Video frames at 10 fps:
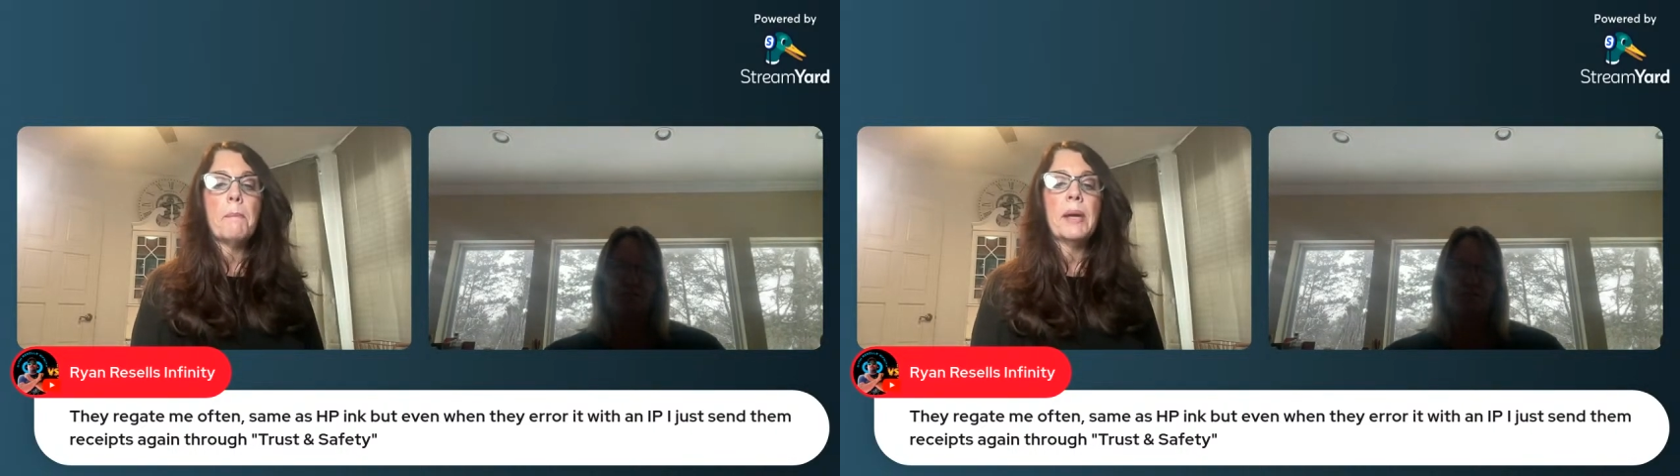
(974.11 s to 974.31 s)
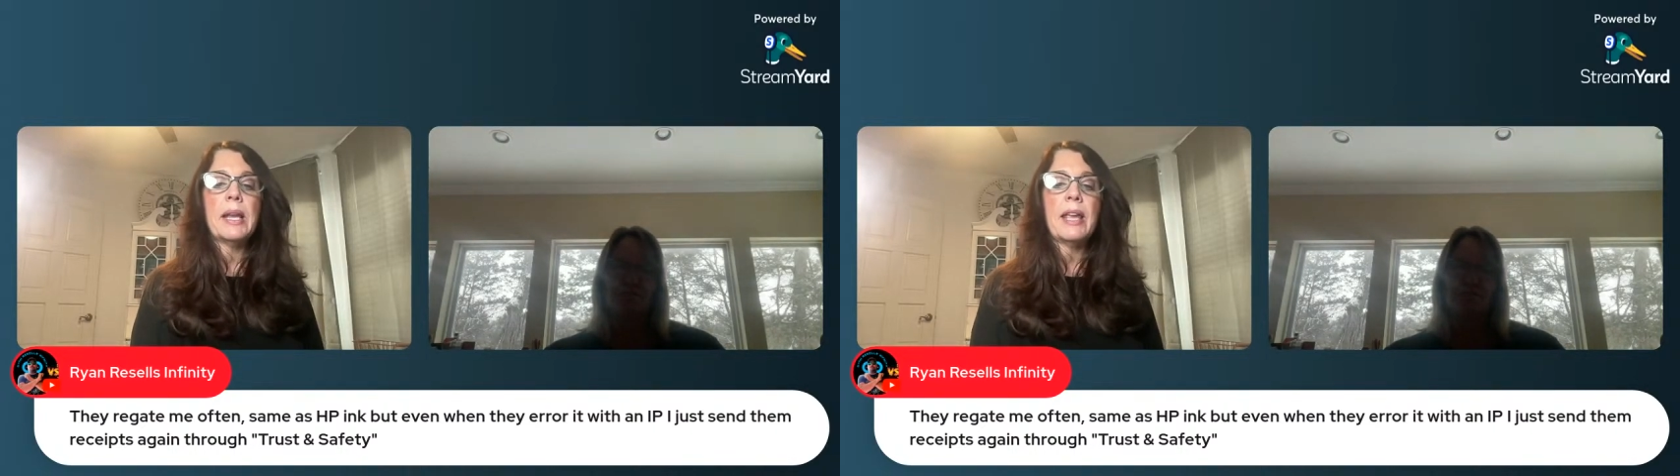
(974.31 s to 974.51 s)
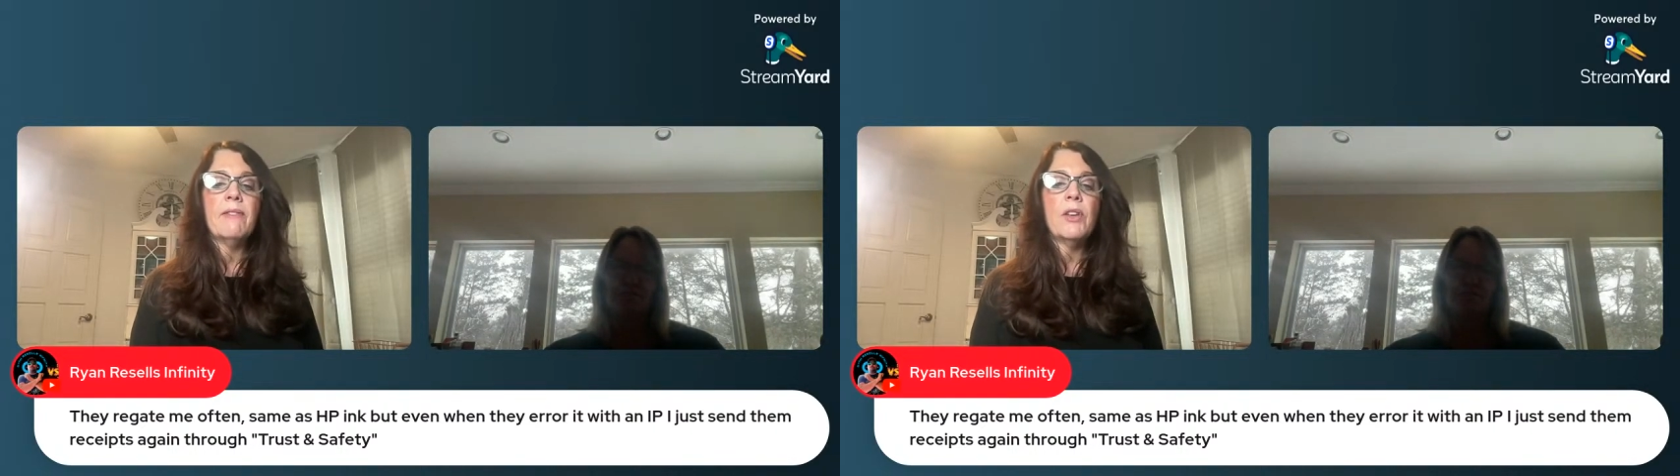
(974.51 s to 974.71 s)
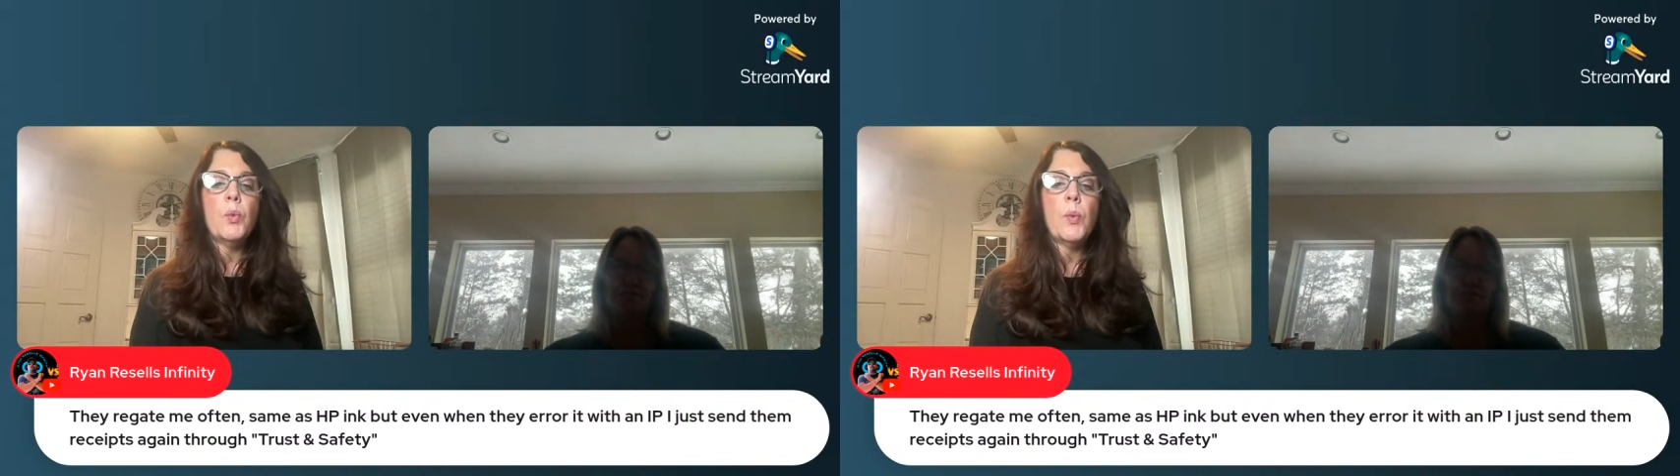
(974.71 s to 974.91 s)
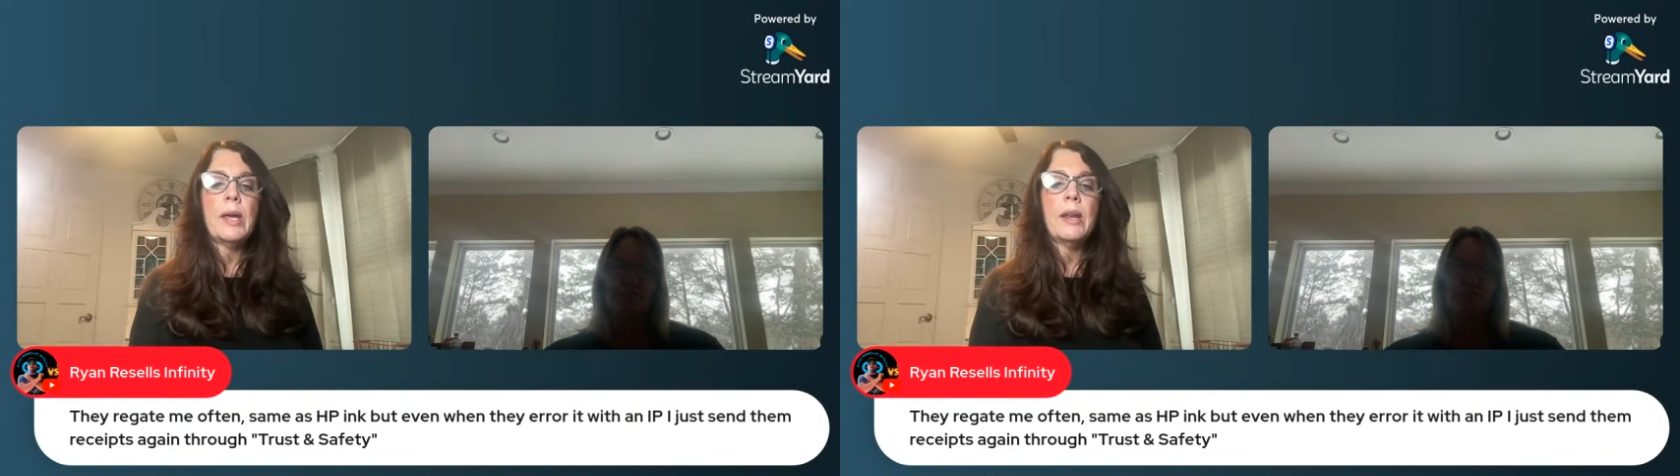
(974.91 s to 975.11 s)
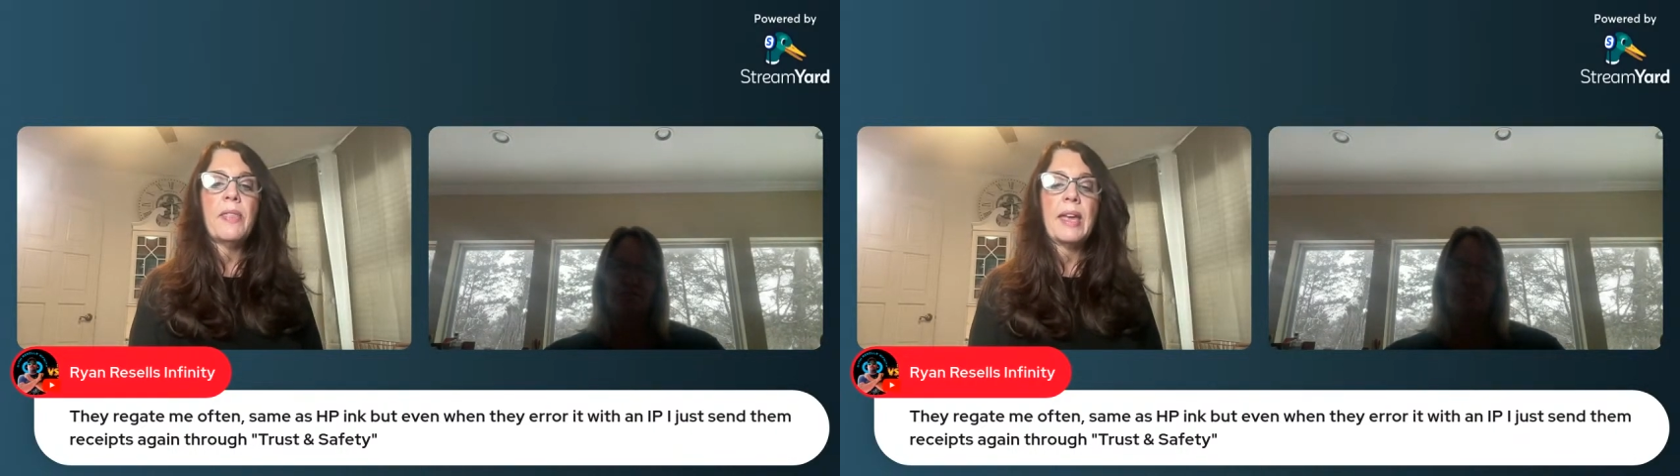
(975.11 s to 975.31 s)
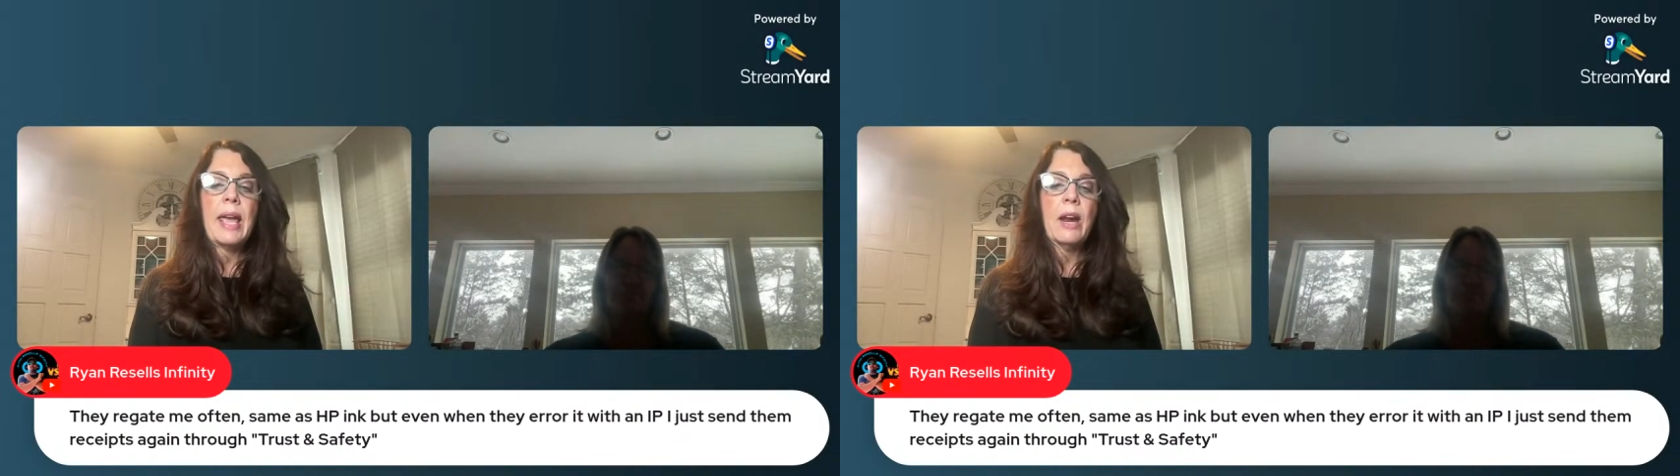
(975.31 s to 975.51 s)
But even when they